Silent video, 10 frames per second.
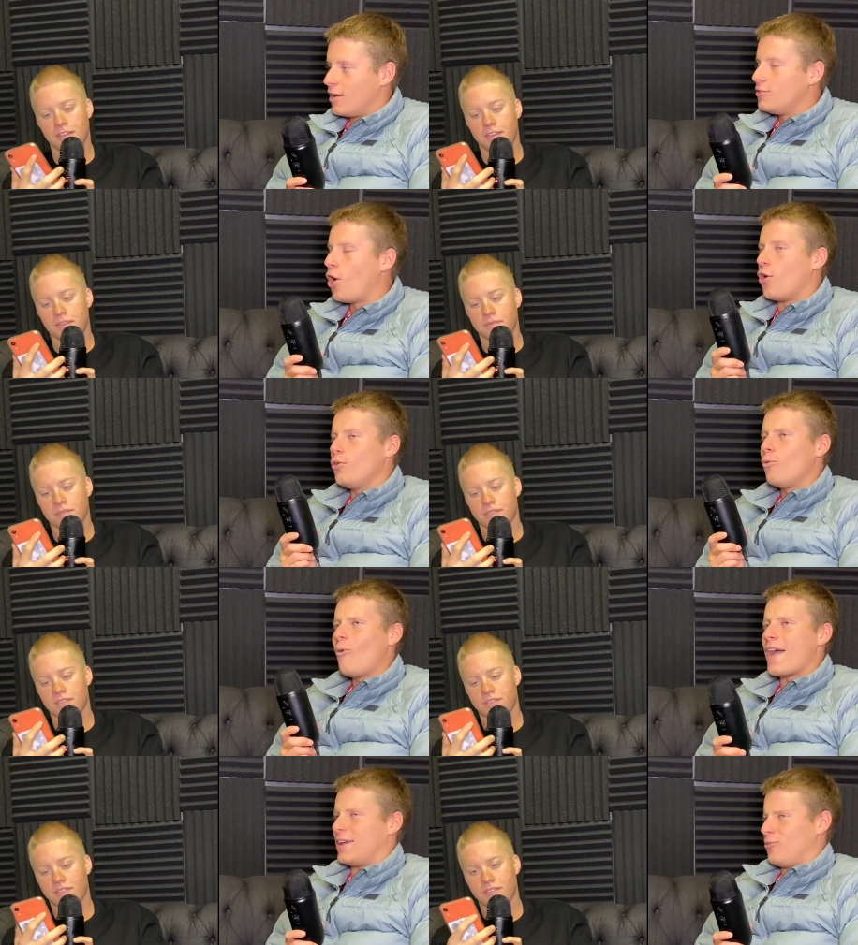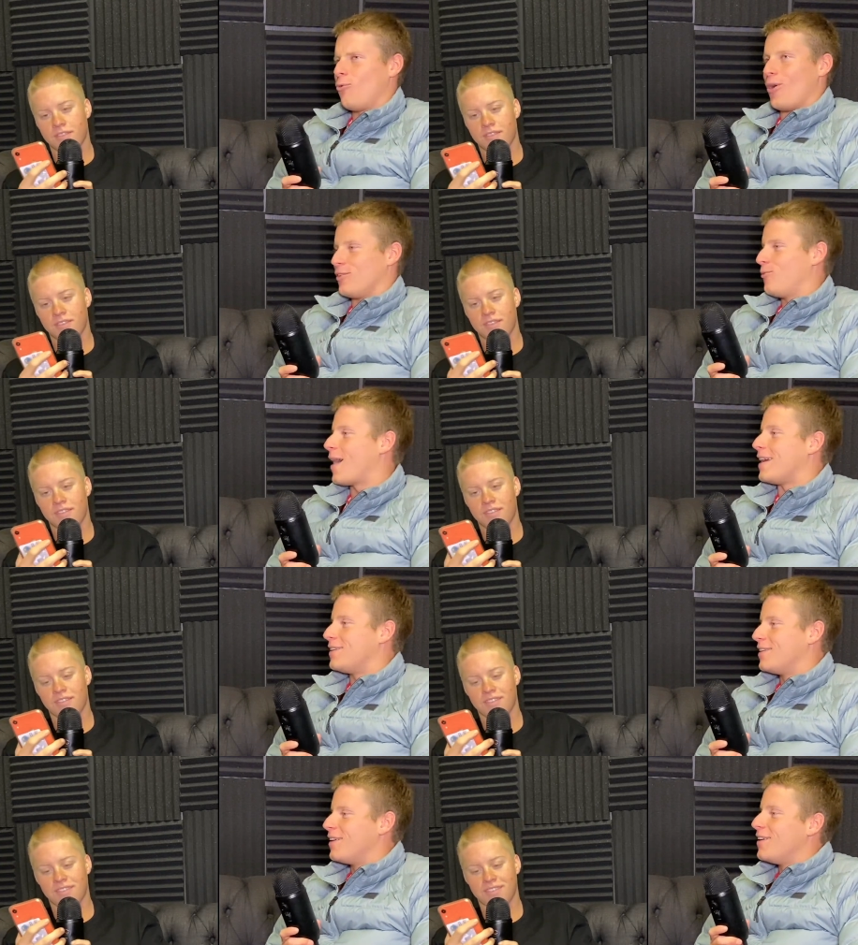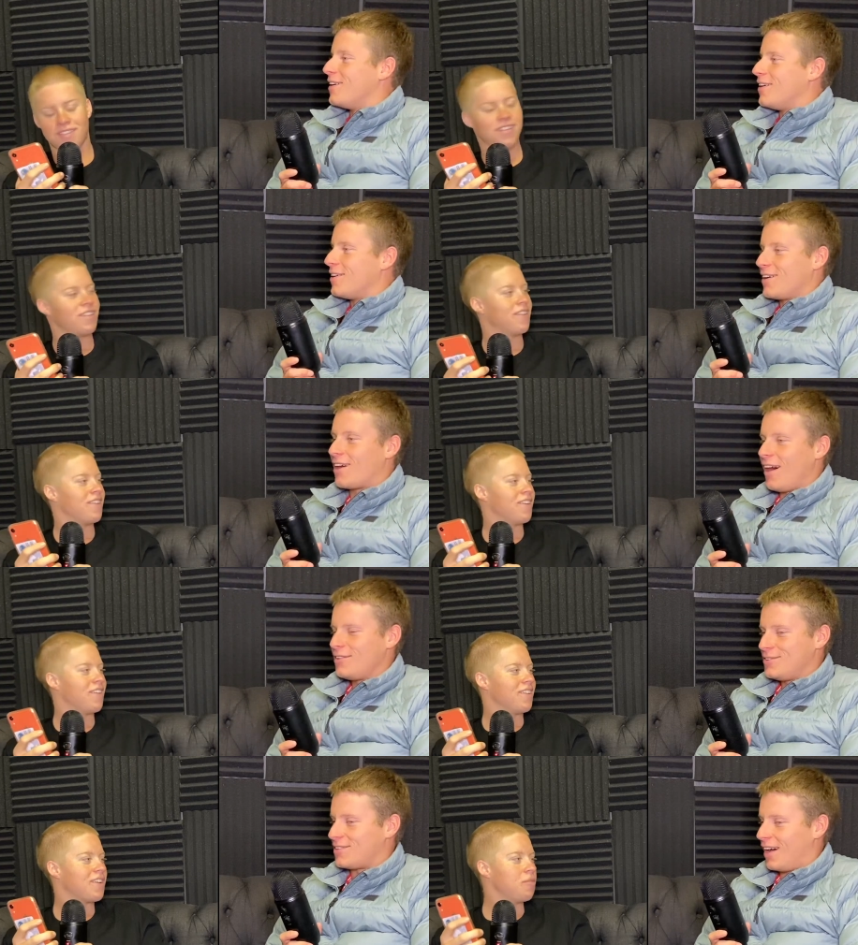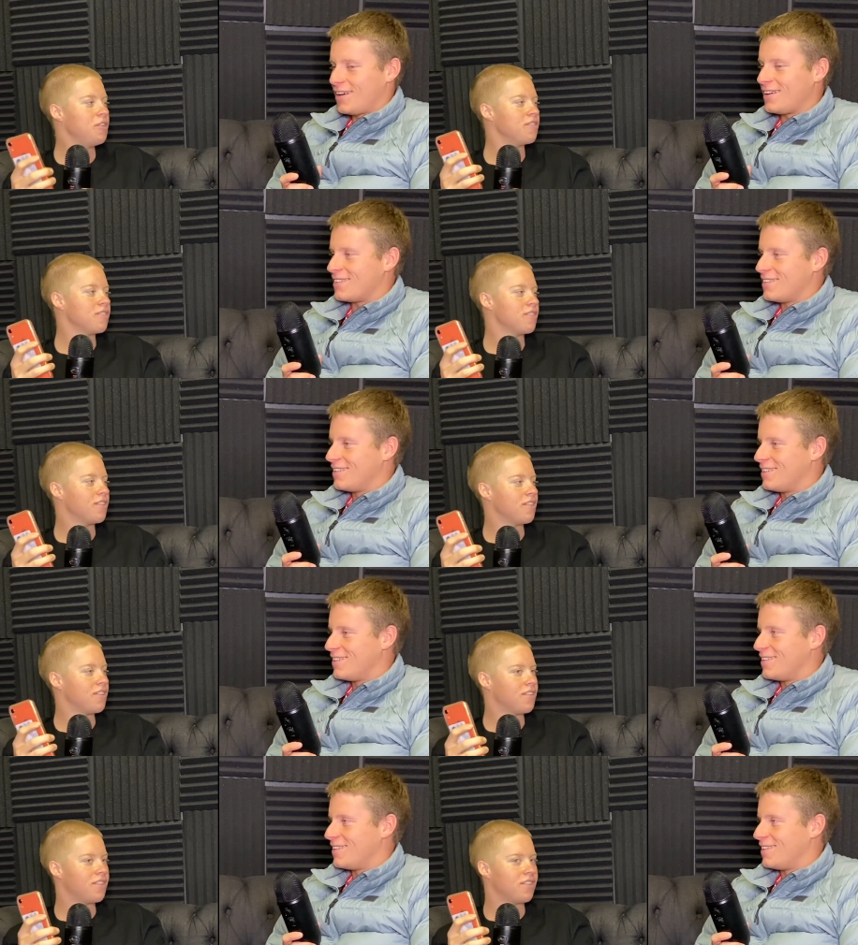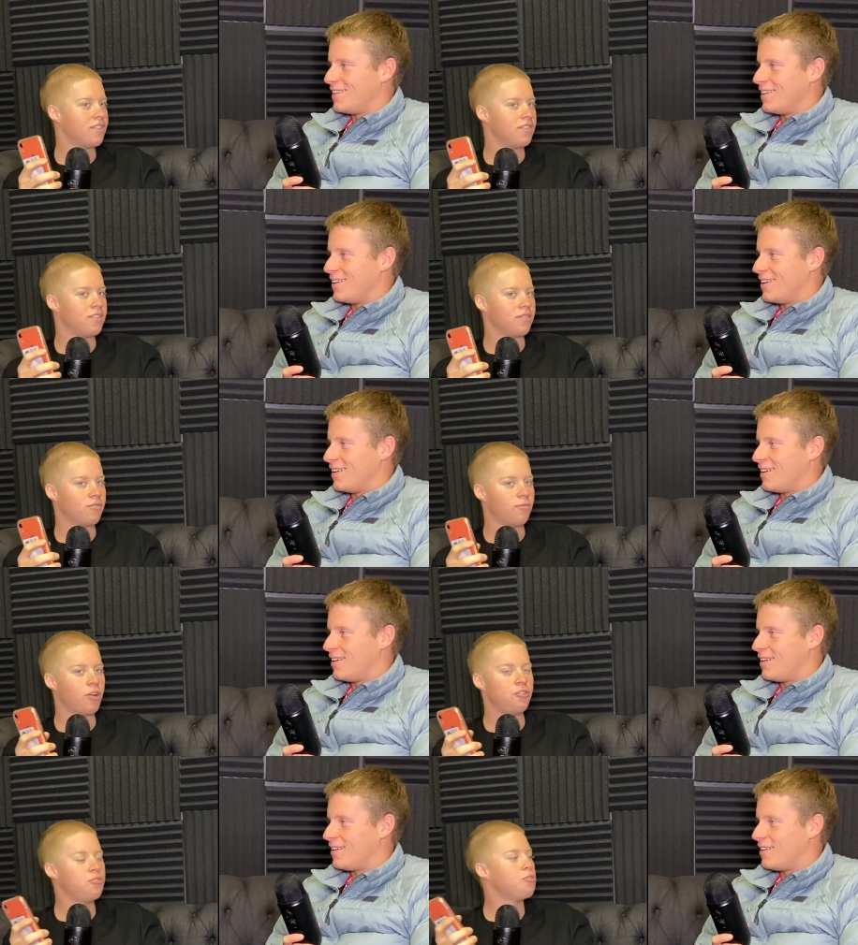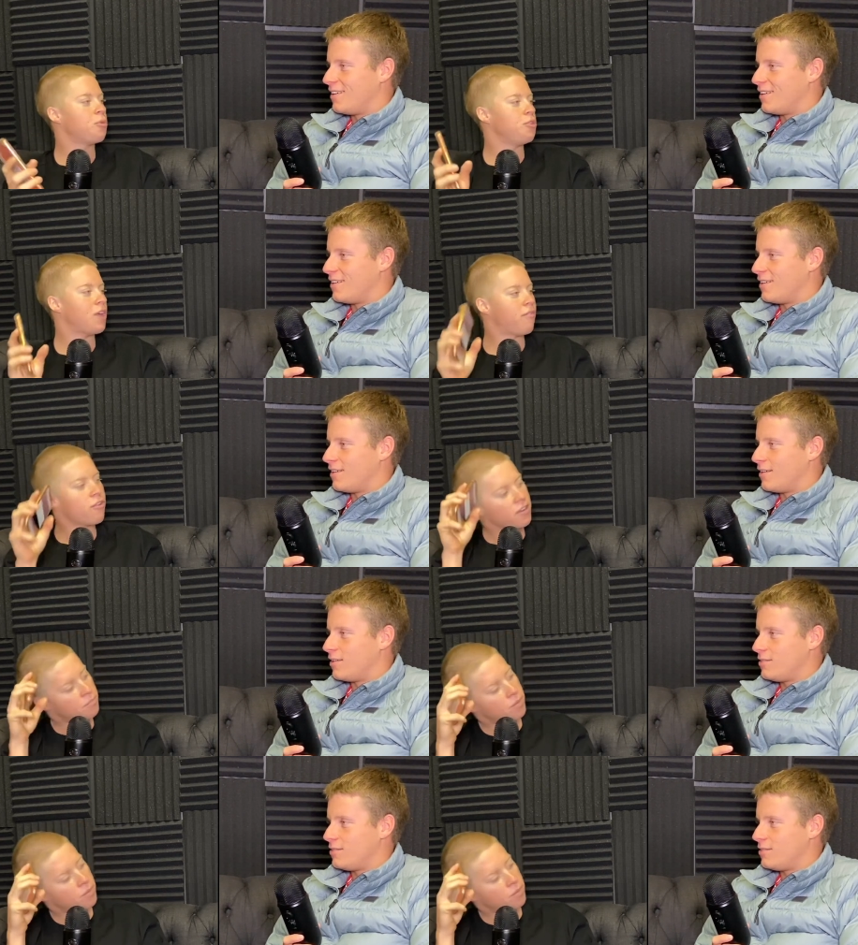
Speaker 1: No, wait, what? Wait, can't you tuck it?
Speaker 2: What do you do when you have one in